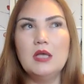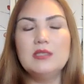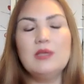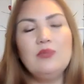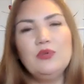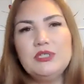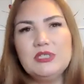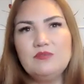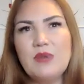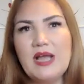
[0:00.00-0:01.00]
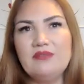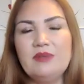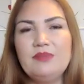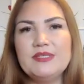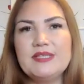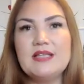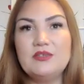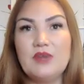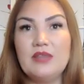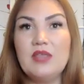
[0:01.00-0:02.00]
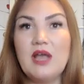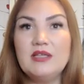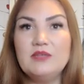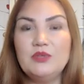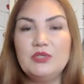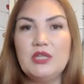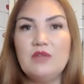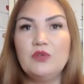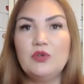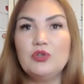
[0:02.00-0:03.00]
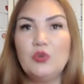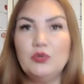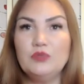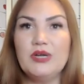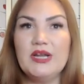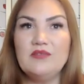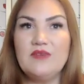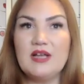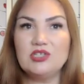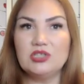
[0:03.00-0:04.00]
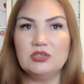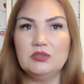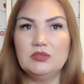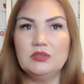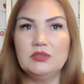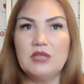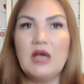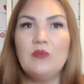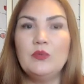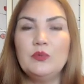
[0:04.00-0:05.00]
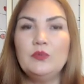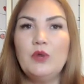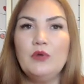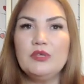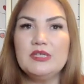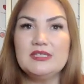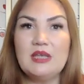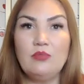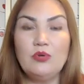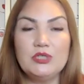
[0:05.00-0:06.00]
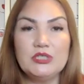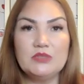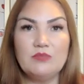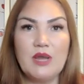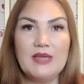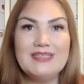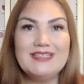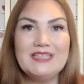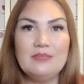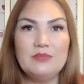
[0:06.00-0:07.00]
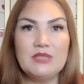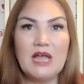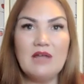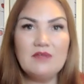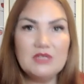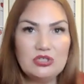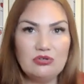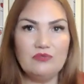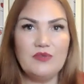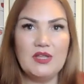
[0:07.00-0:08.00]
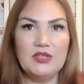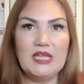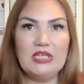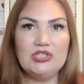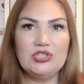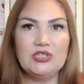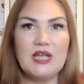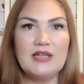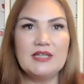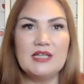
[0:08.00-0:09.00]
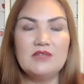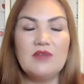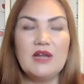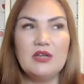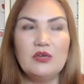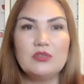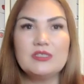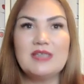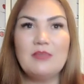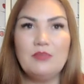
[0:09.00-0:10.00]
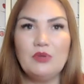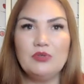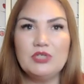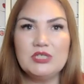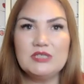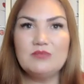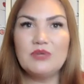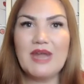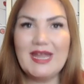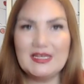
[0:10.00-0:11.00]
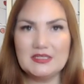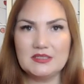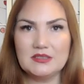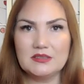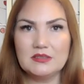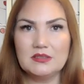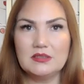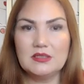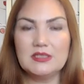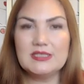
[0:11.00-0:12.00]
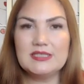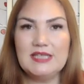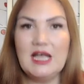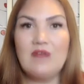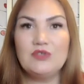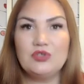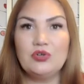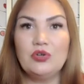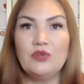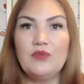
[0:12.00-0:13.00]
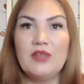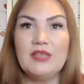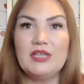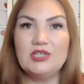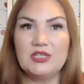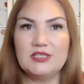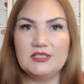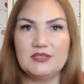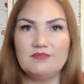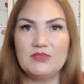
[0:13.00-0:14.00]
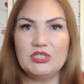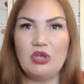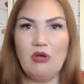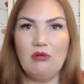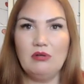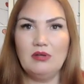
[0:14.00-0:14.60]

Subconscious mind represents around 90% of your total brain function. And we will work with the subconscious mind to deep dive into your foundation to identify your subconscious breaks to see how strong your foundation is. So,